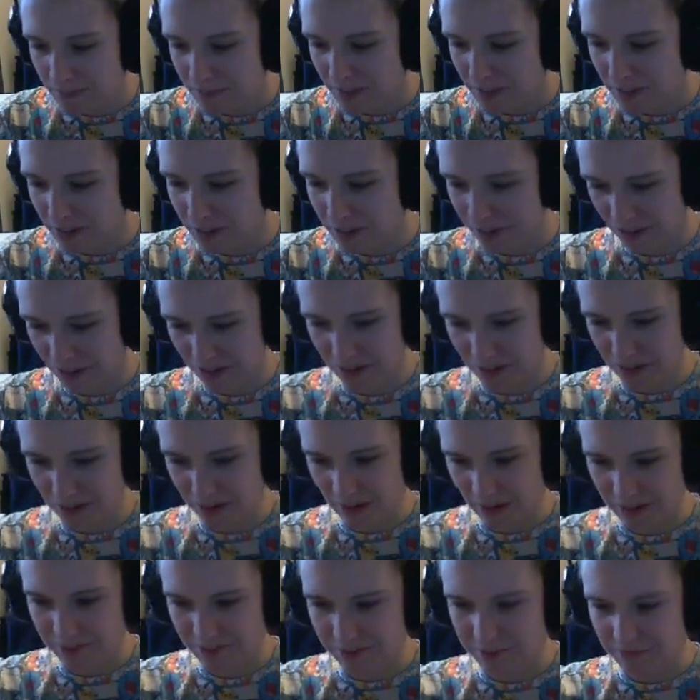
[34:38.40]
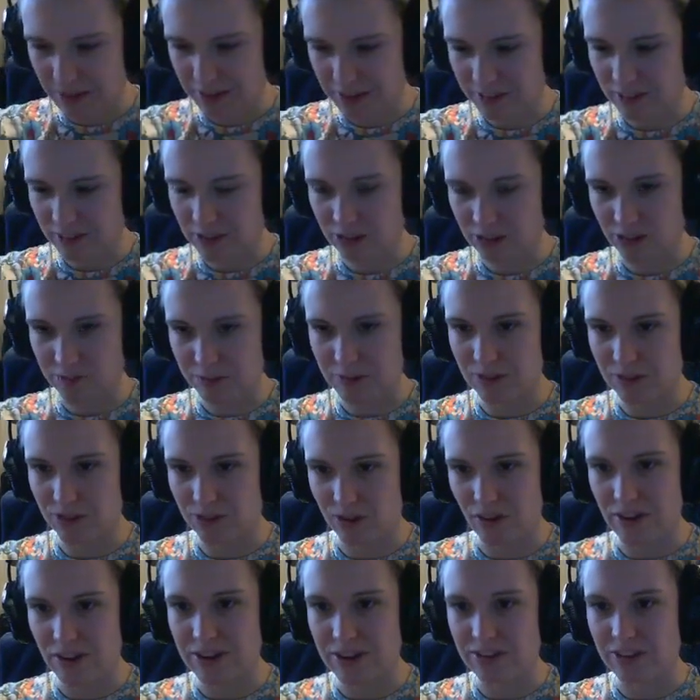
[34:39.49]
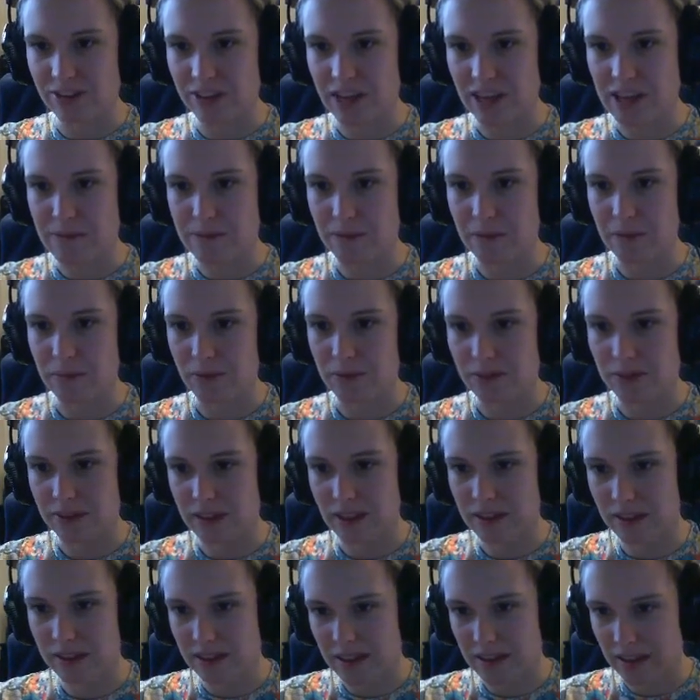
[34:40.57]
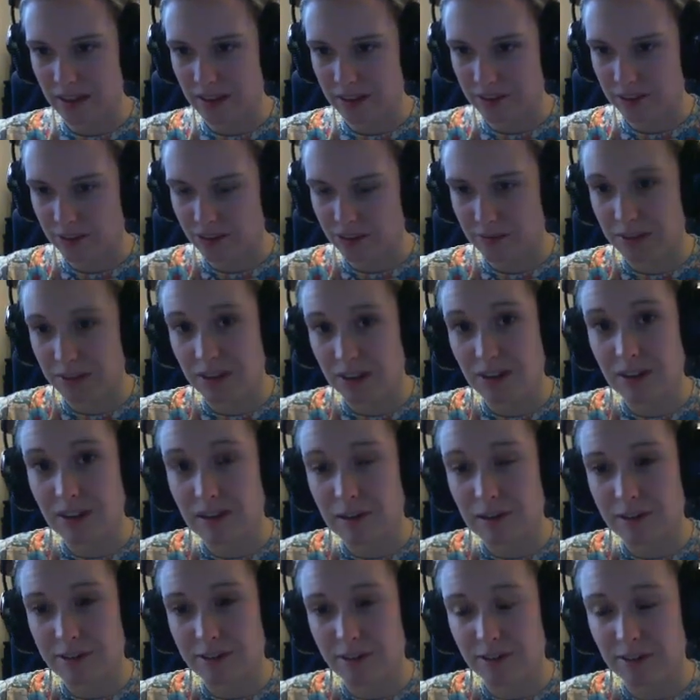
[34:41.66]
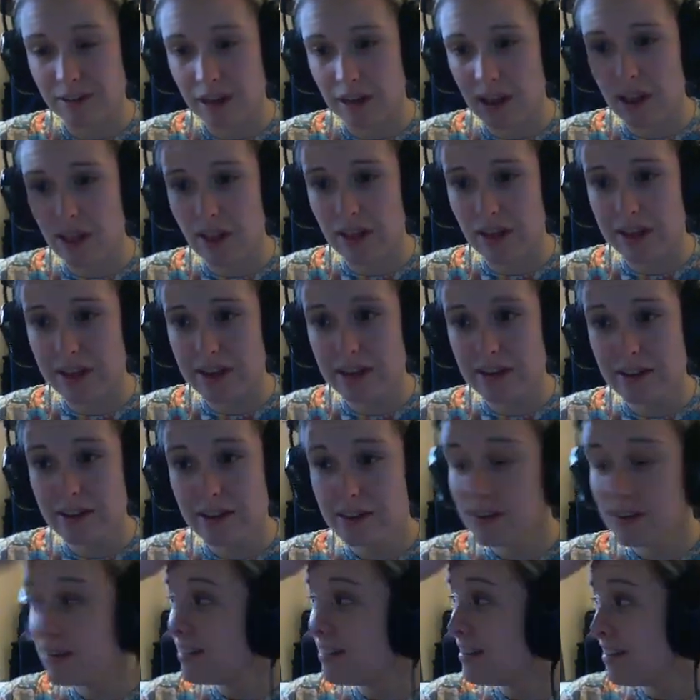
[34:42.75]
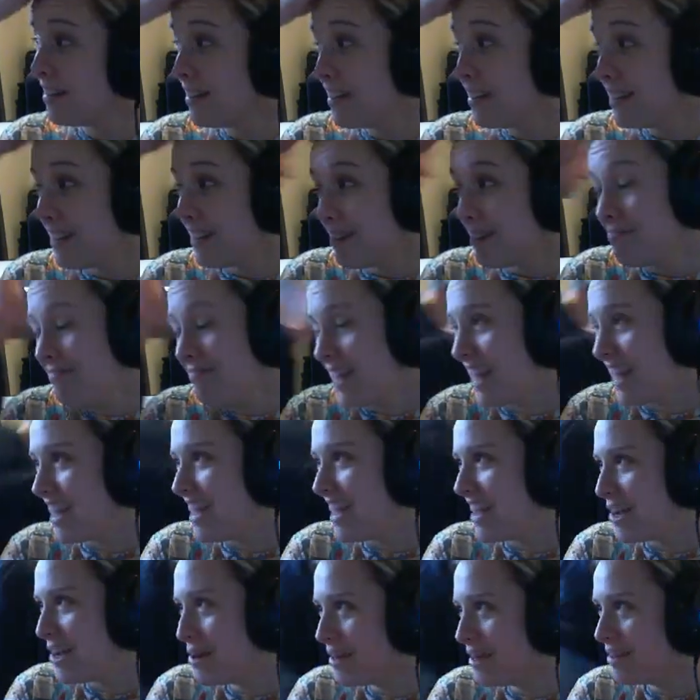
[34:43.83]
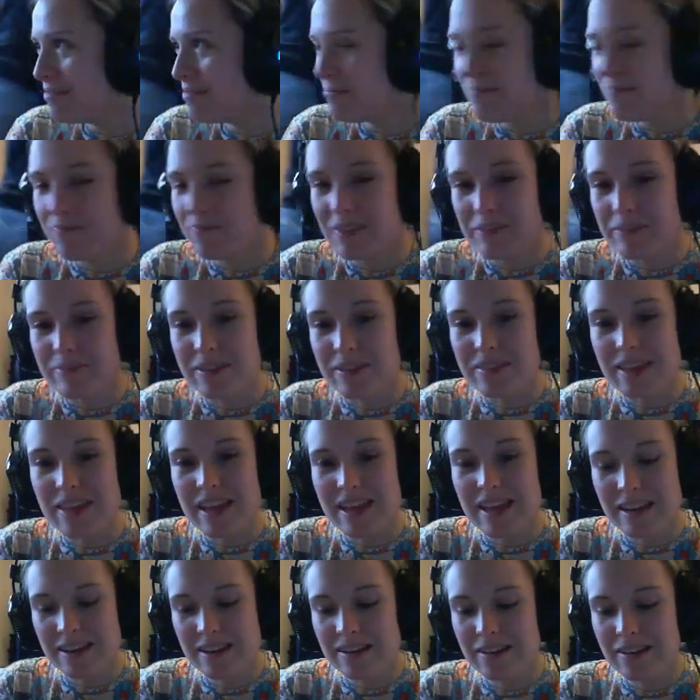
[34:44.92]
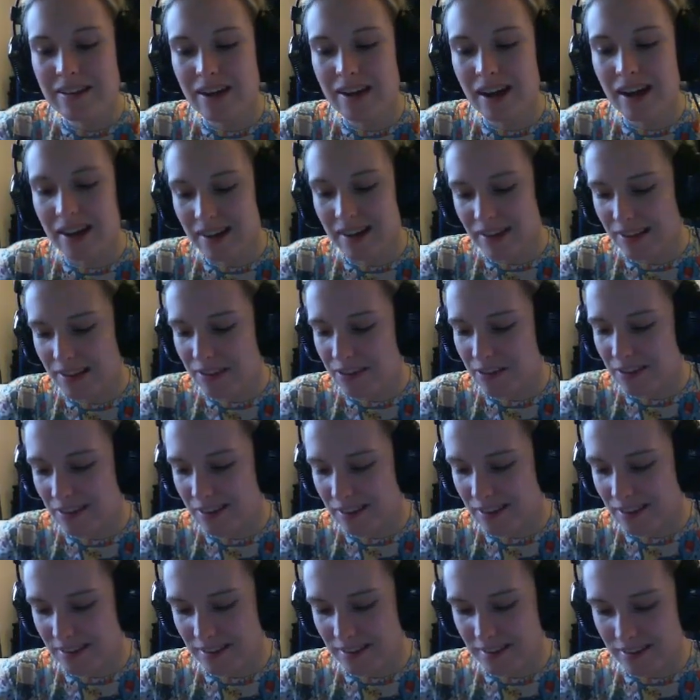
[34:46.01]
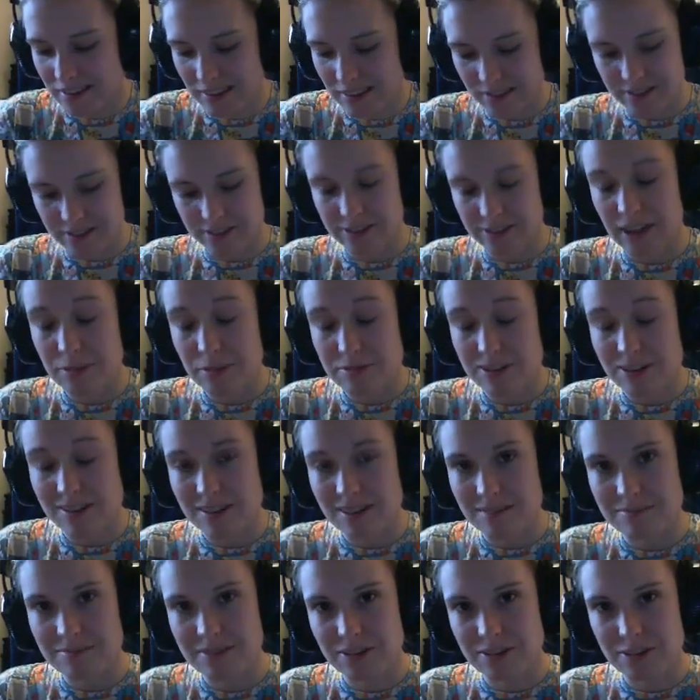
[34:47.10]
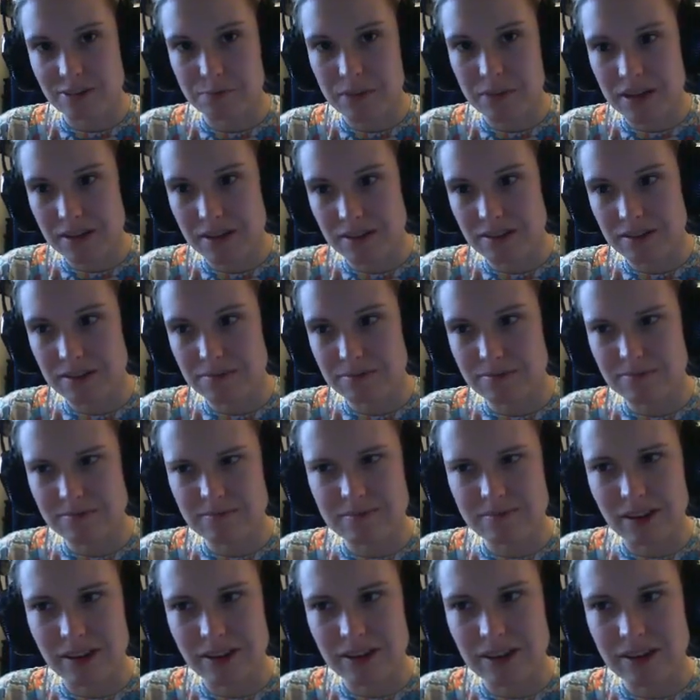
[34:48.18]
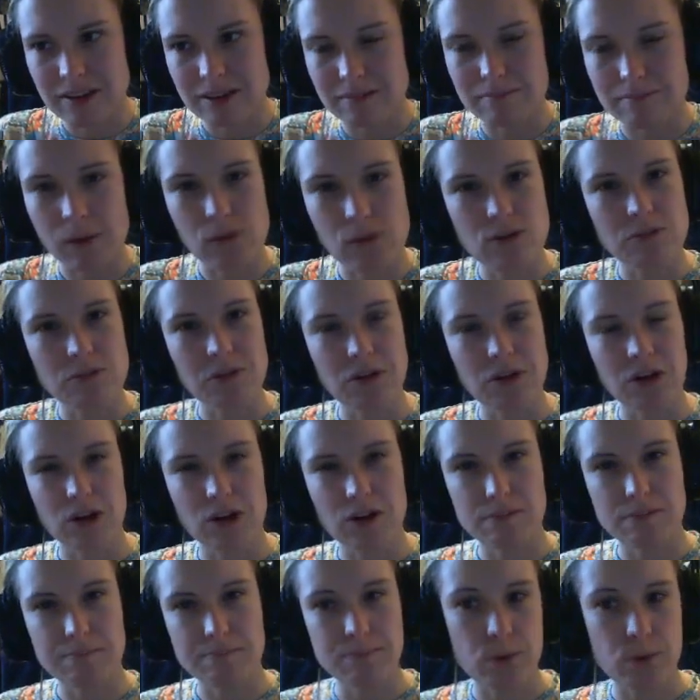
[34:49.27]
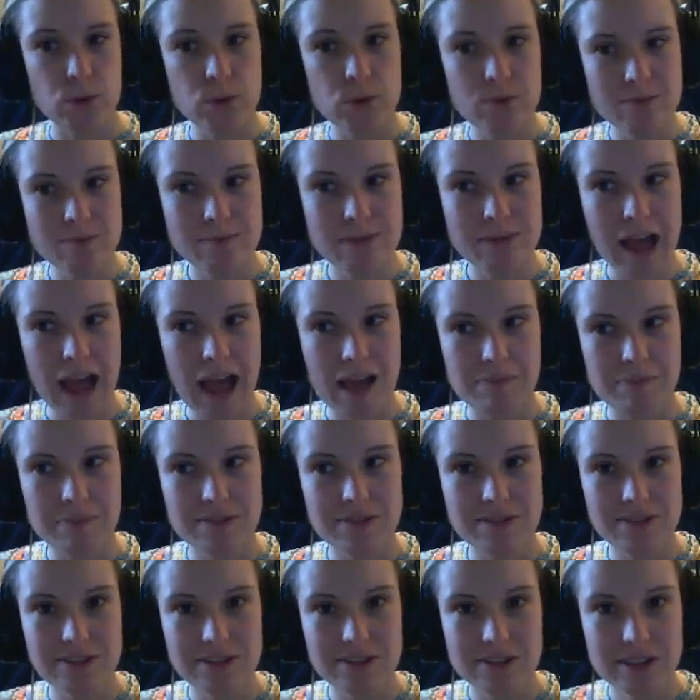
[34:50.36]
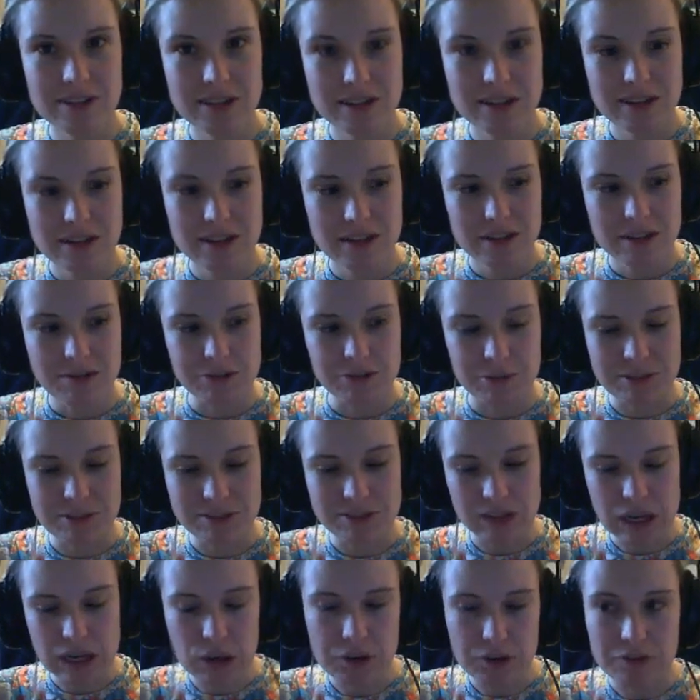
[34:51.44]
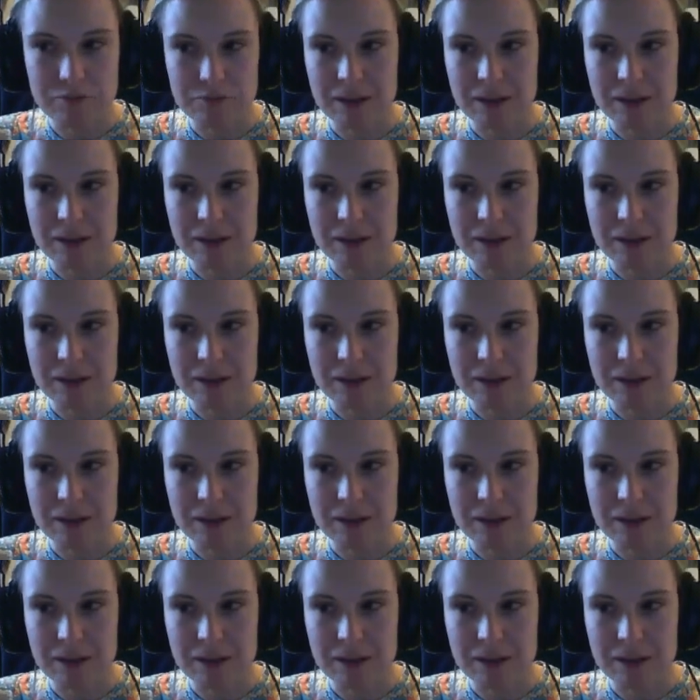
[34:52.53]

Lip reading: So I've basically just been trying to keep up with collecting some of the cards online. Thank you. But then at the same time, this big, like, Pokemon card boom happened, which means a lot of